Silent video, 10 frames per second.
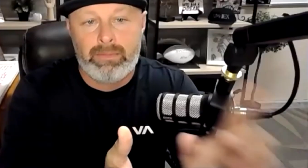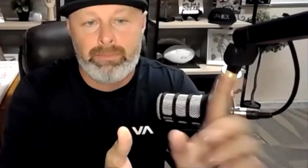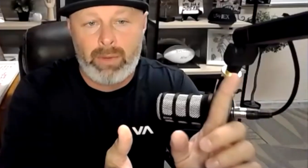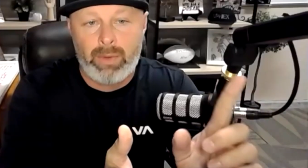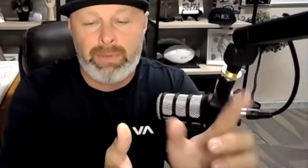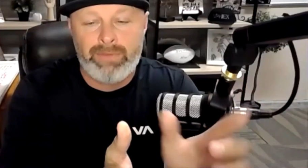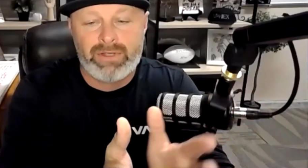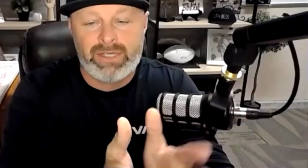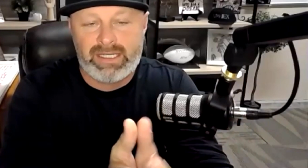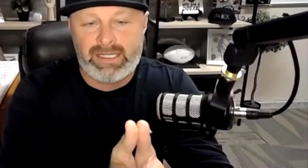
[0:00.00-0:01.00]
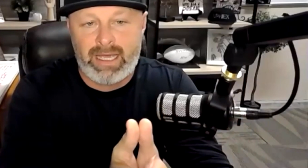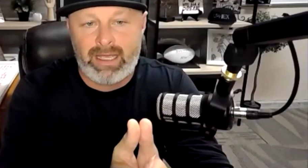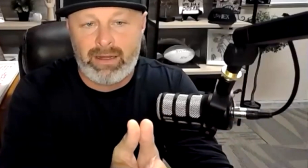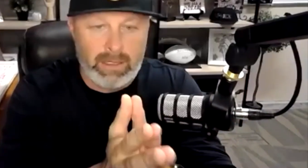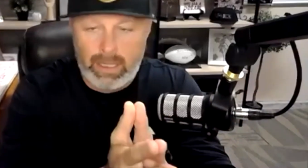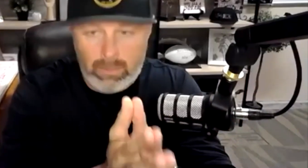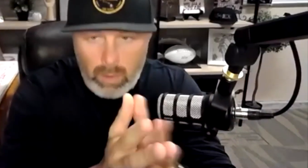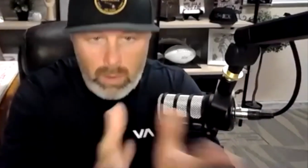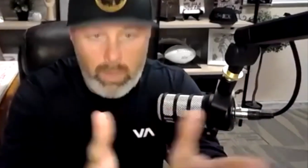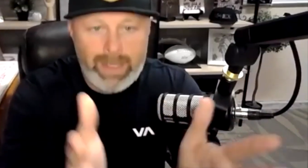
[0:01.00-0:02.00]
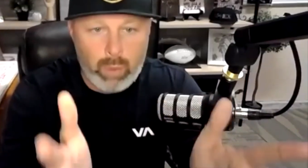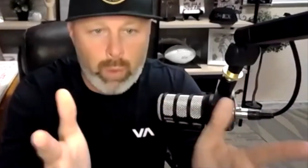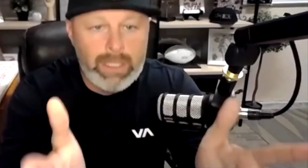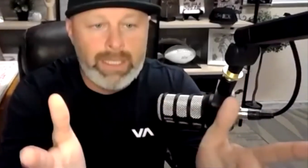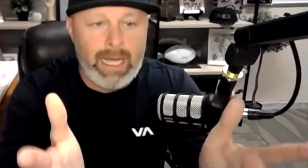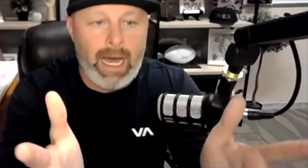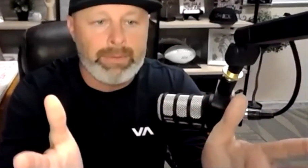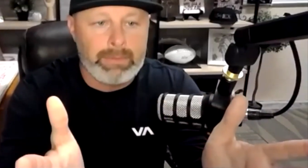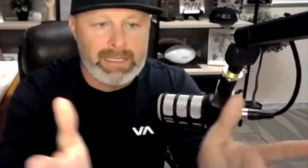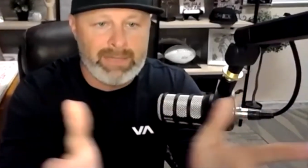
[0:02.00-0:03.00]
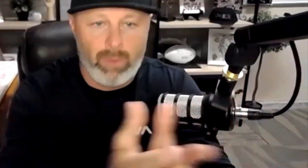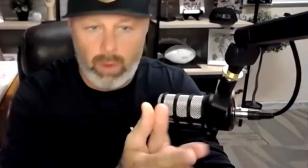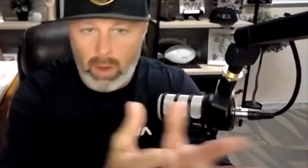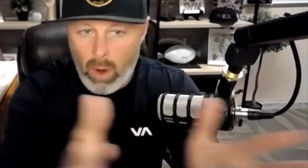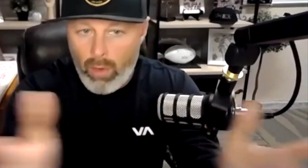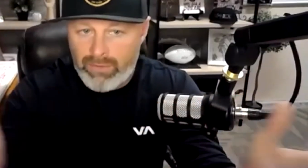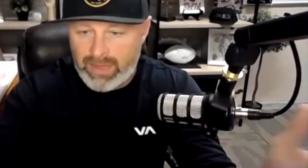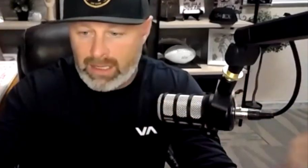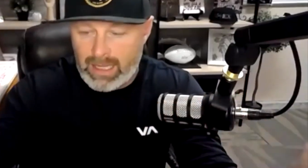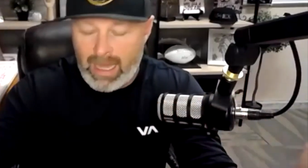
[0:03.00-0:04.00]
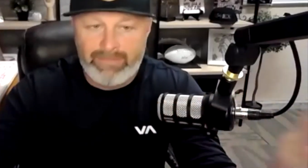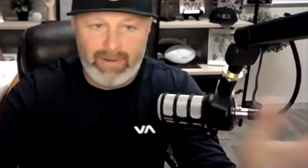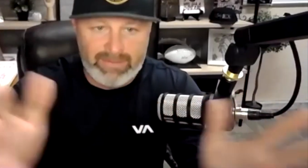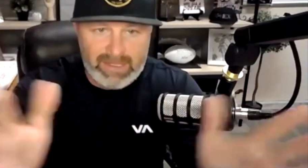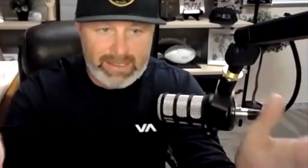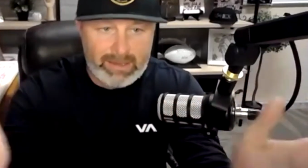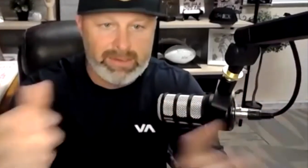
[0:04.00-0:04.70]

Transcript: Bear with me for just a second here. Like, what are we really optimizing for over the life of the sales